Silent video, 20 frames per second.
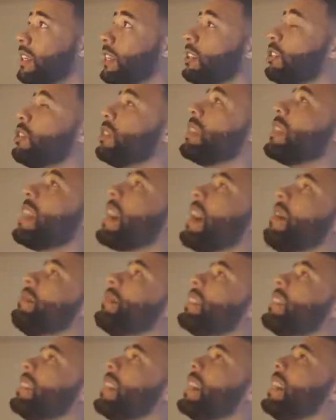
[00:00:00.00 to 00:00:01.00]
So it's like I
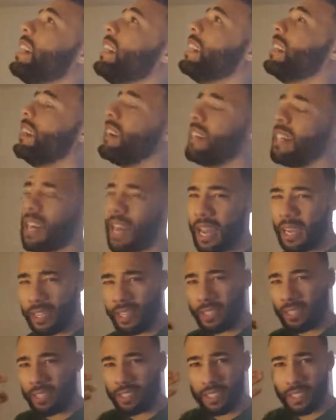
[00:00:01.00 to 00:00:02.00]
was laying there and I
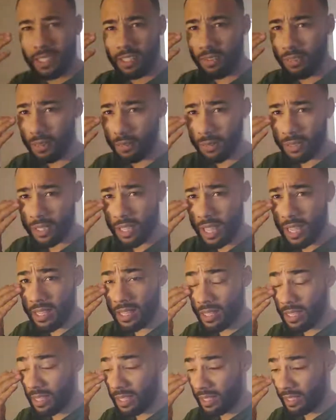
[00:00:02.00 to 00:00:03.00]
couldn't see if it was
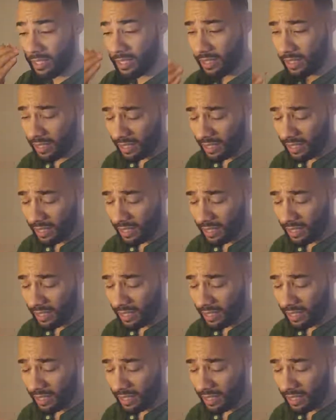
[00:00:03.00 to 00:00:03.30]
like his